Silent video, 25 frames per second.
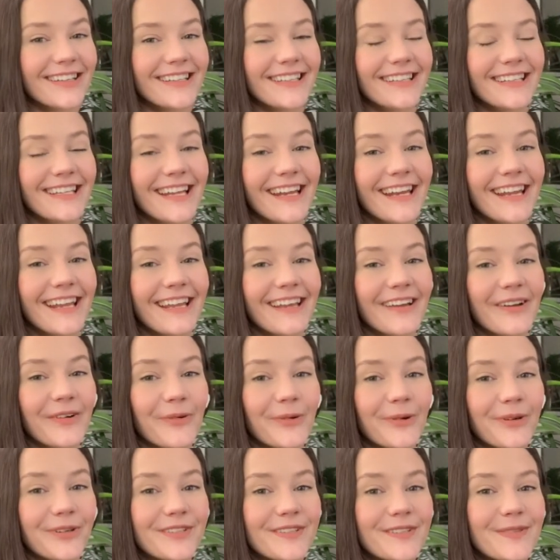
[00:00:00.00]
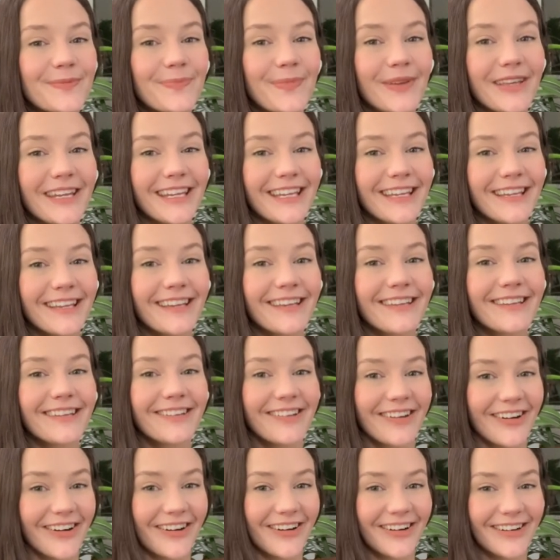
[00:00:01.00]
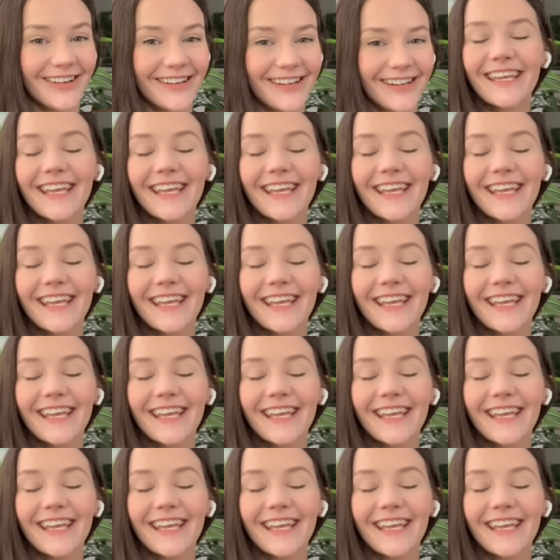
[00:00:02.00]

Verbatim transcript: knitting or spinning yarn.